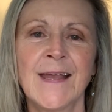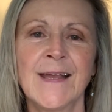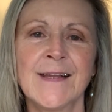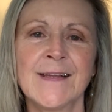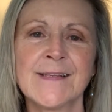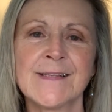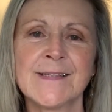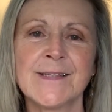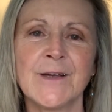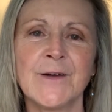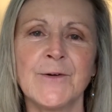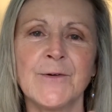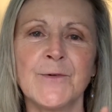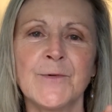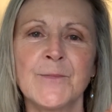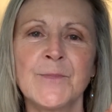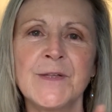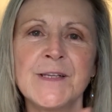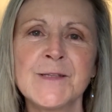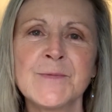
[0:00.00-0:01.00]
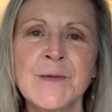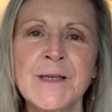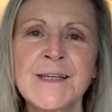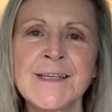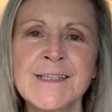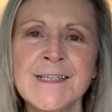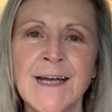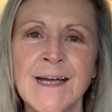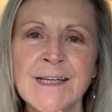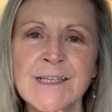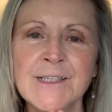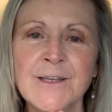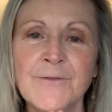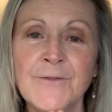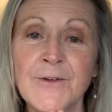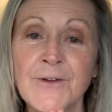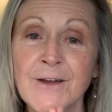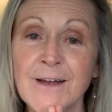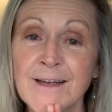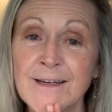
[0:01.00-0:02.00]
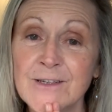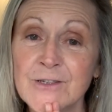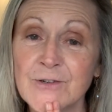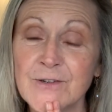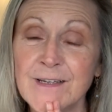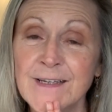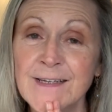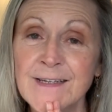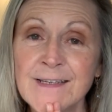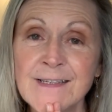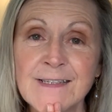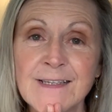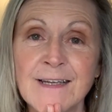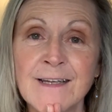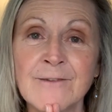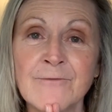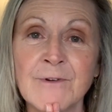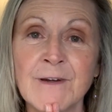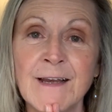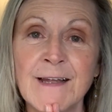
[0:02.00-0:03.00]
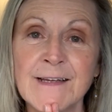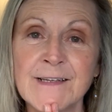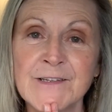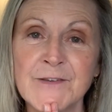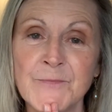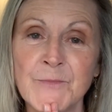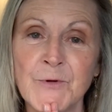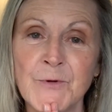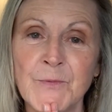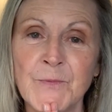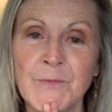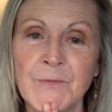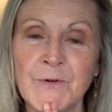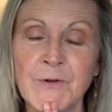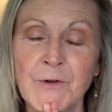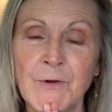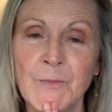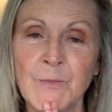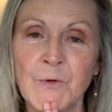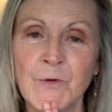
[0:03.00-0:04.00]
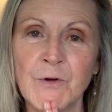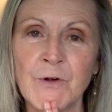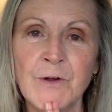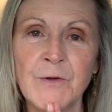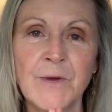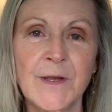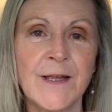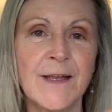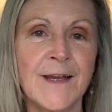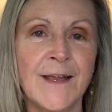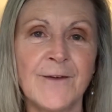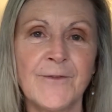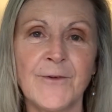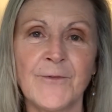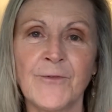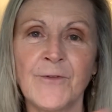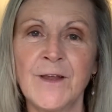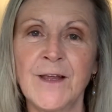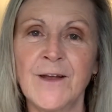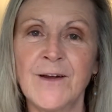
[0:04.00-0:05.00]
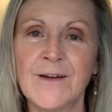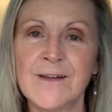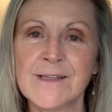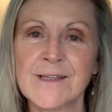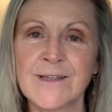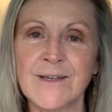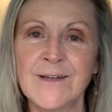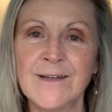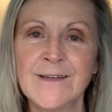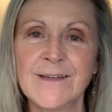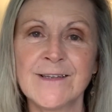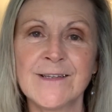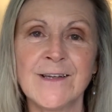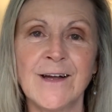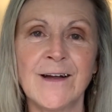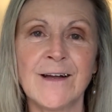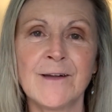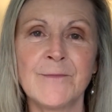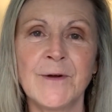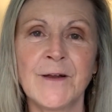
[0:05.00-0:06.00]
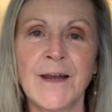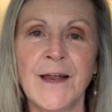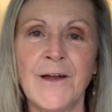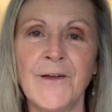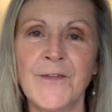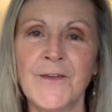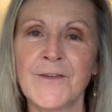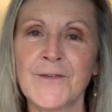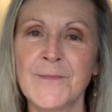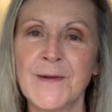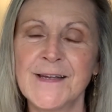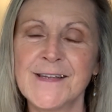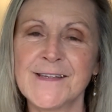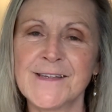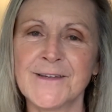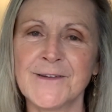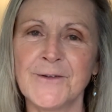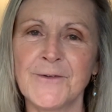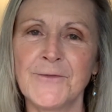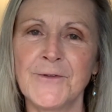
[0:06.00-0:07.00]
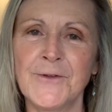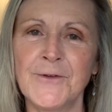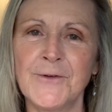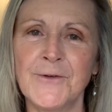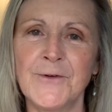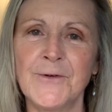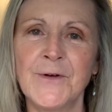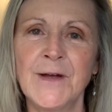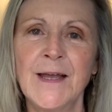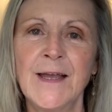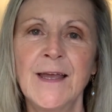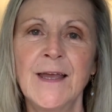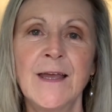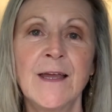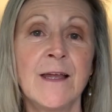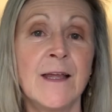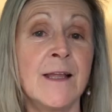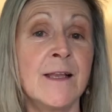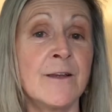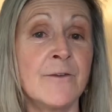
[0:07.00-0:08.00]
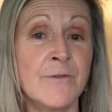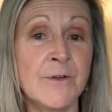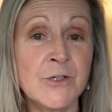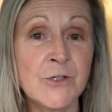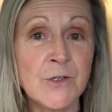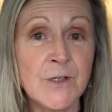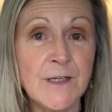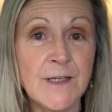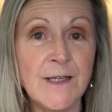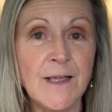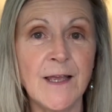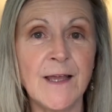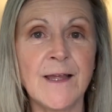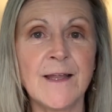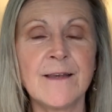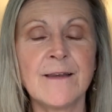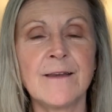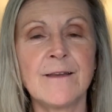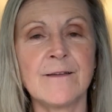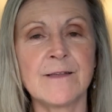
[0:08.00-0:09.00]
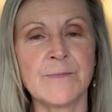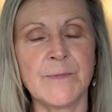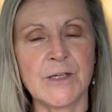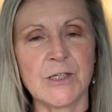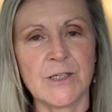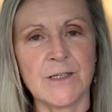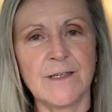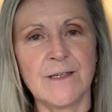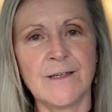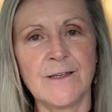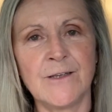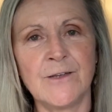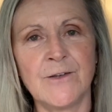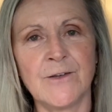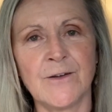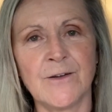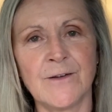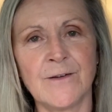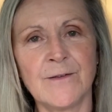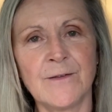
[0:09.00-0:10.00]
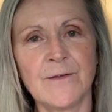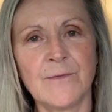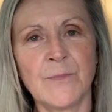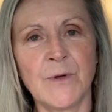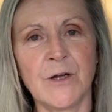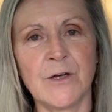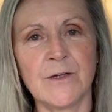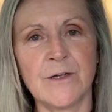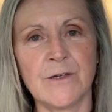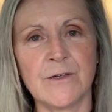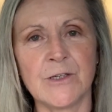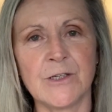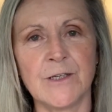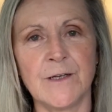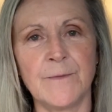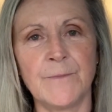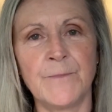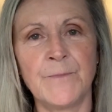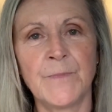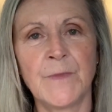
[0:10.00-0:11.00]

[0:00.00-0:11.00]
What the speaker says: So please be in touch if you're intrigued and would like to know more. We can have a free consult and talk about how this might serve you individually and especially in your partnership.